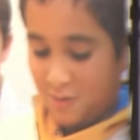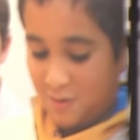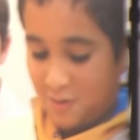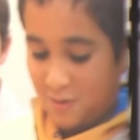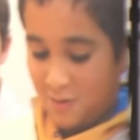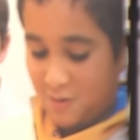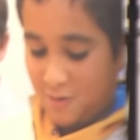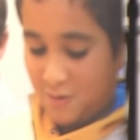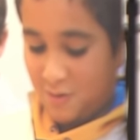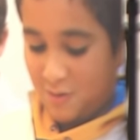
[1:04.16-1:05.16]

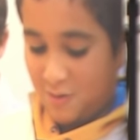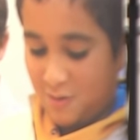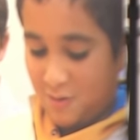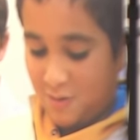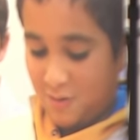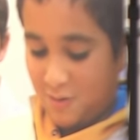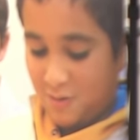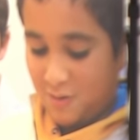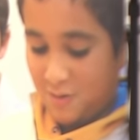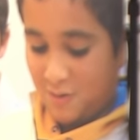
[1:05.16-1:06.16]

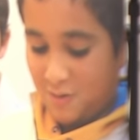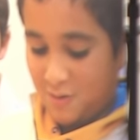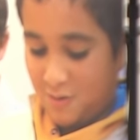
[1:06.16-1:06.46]
(silent)